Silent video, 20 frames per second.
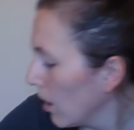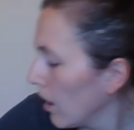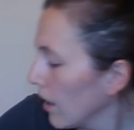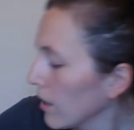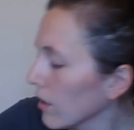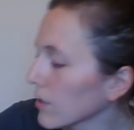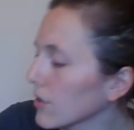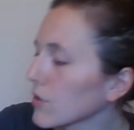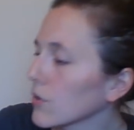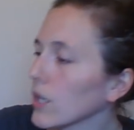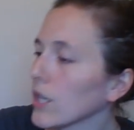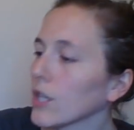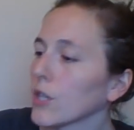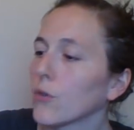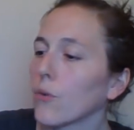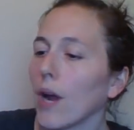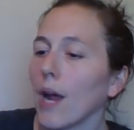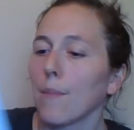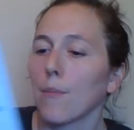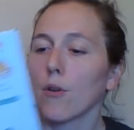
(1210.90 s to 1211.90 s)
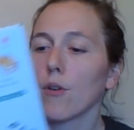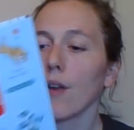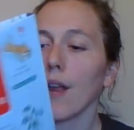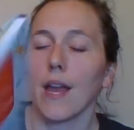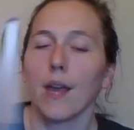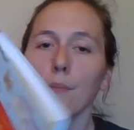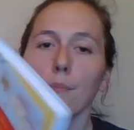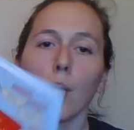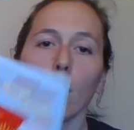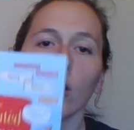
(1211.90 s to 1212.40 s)
Illustrated grammar
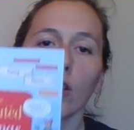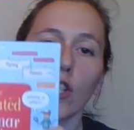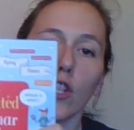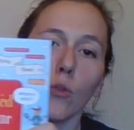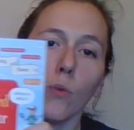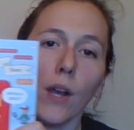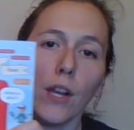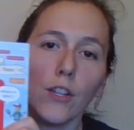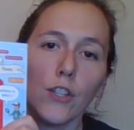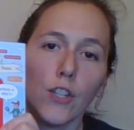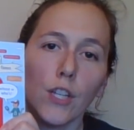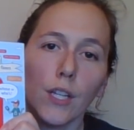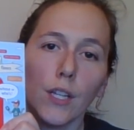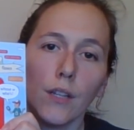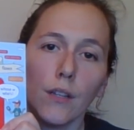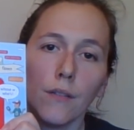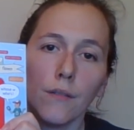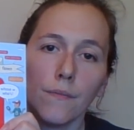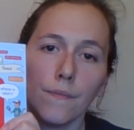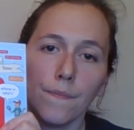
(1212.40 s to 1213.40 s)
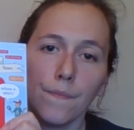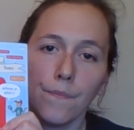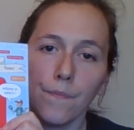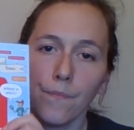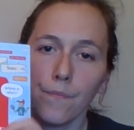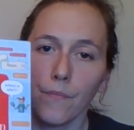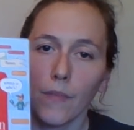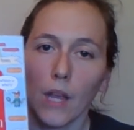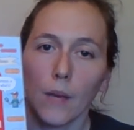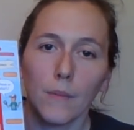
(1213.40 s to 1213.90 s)
and punctuation.
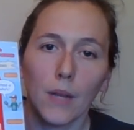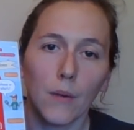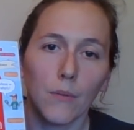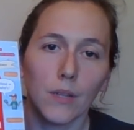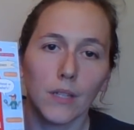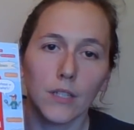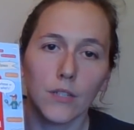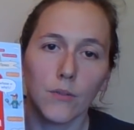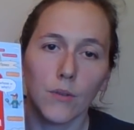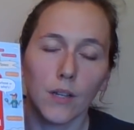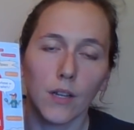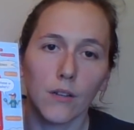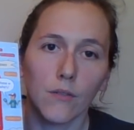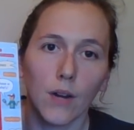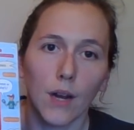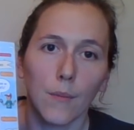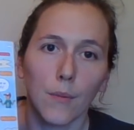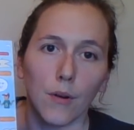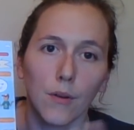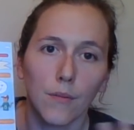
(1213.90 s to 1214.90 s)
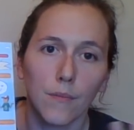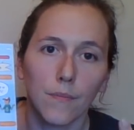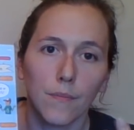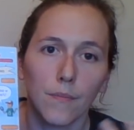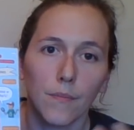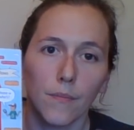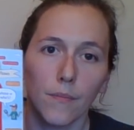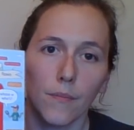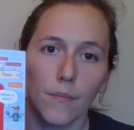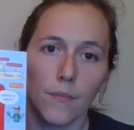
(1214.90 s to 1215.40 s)
I'm not really doing a grammar
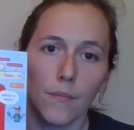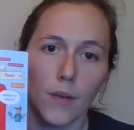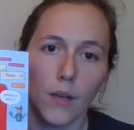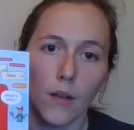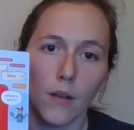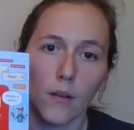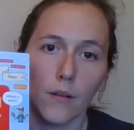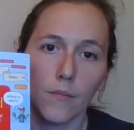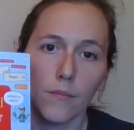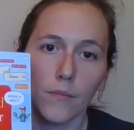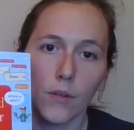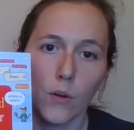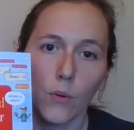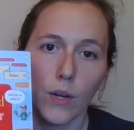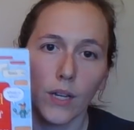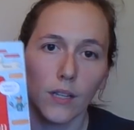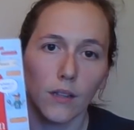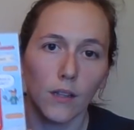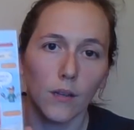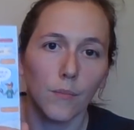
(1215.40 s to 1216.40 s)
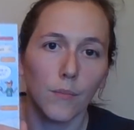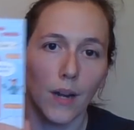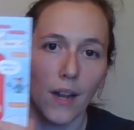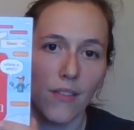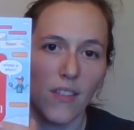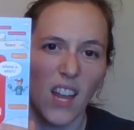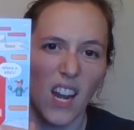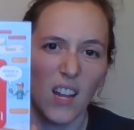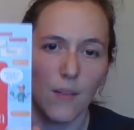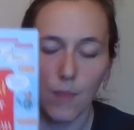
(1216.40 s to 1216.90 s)
curriculum, but I
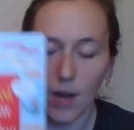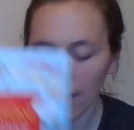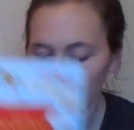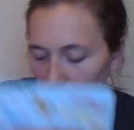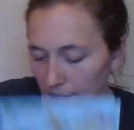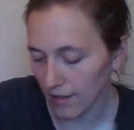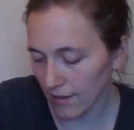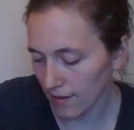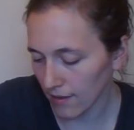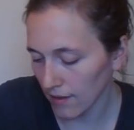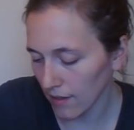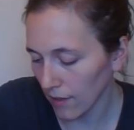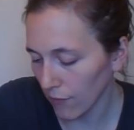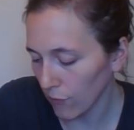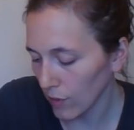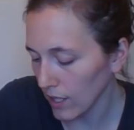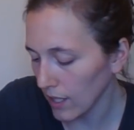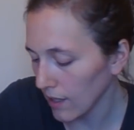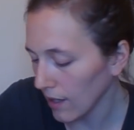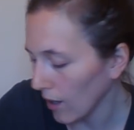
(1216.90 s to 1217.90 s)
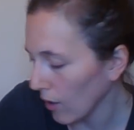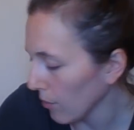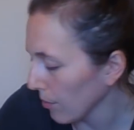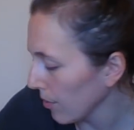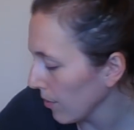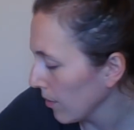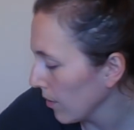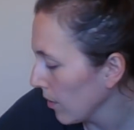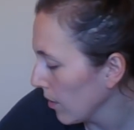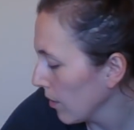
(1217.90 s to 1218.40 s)
thought I'd buy this if we need
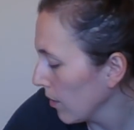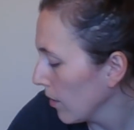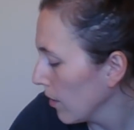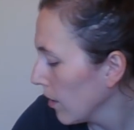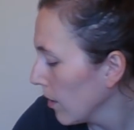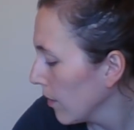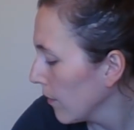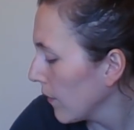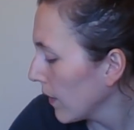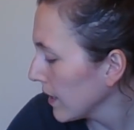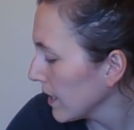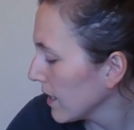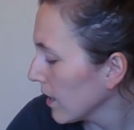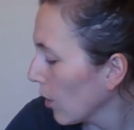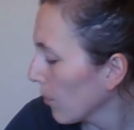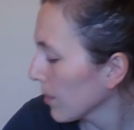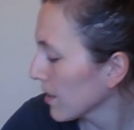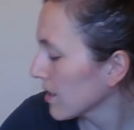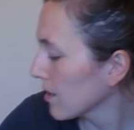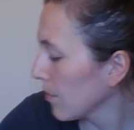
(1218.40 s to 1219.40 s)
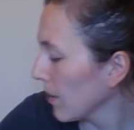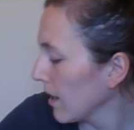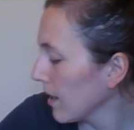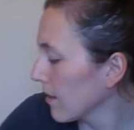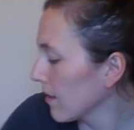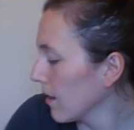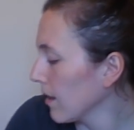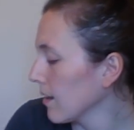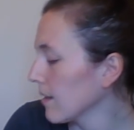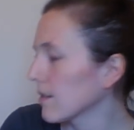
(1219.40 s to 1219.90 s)
help. I need help
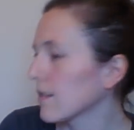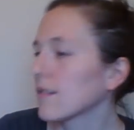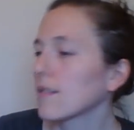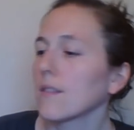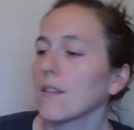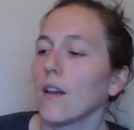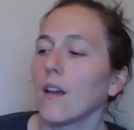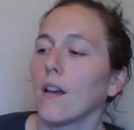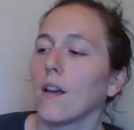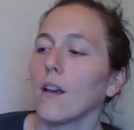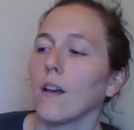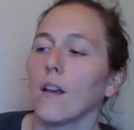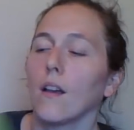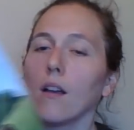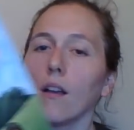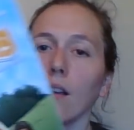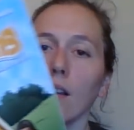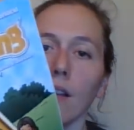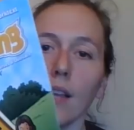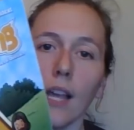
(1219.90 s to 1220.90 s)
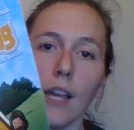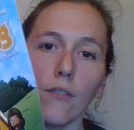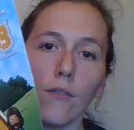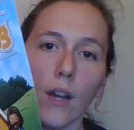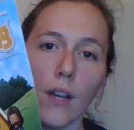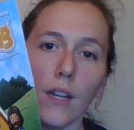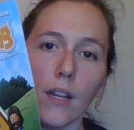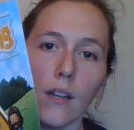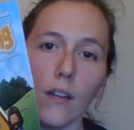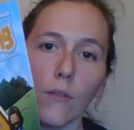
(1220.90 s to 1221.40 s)
explaining things.
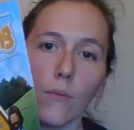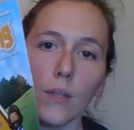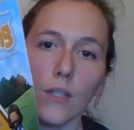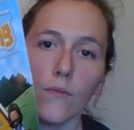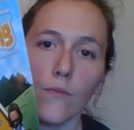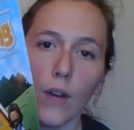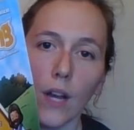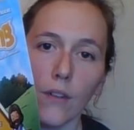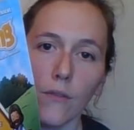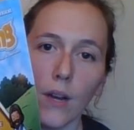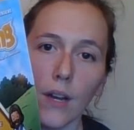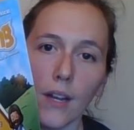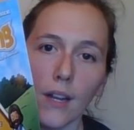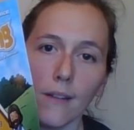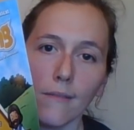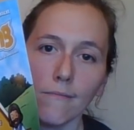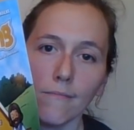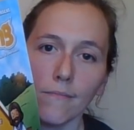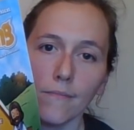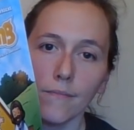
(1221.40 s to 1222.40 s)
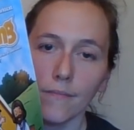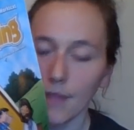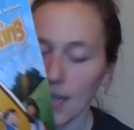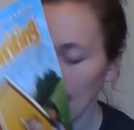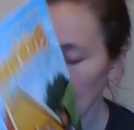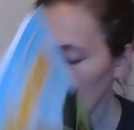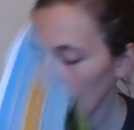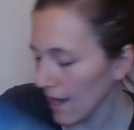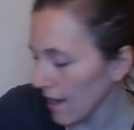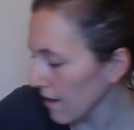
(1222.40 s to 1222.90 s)
Handwriting, a reason for handwriting,
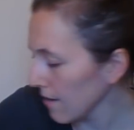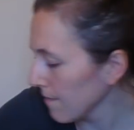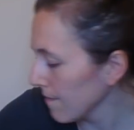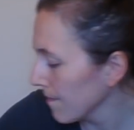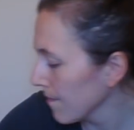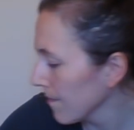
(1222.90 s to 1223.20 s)
A.